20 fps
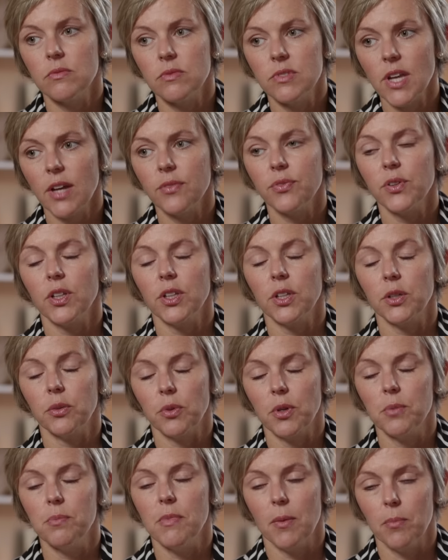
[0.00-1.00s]
definitely
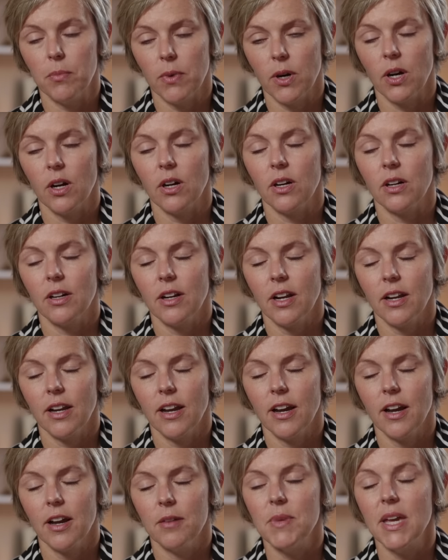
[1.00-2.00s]
remember
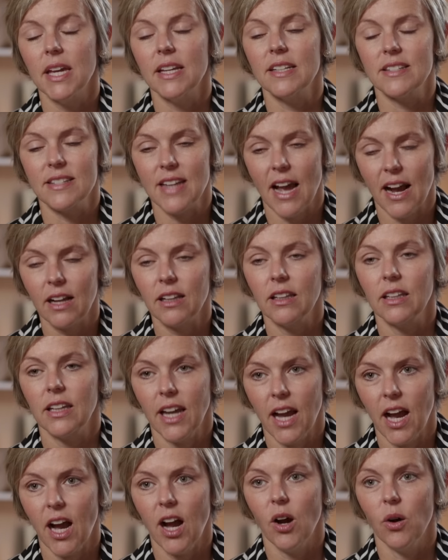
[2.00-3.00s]

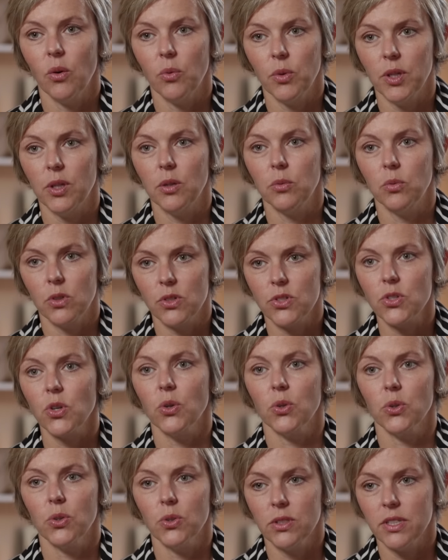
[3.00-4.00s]
exactly how we were
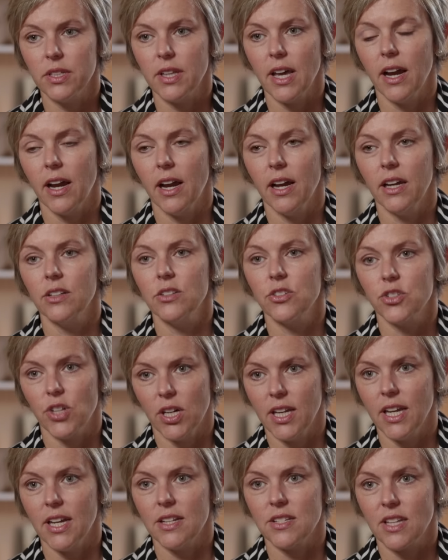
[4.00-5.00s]
told that
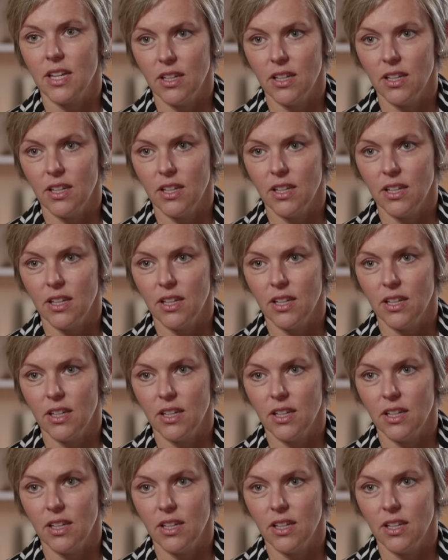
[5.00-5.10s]
Drake has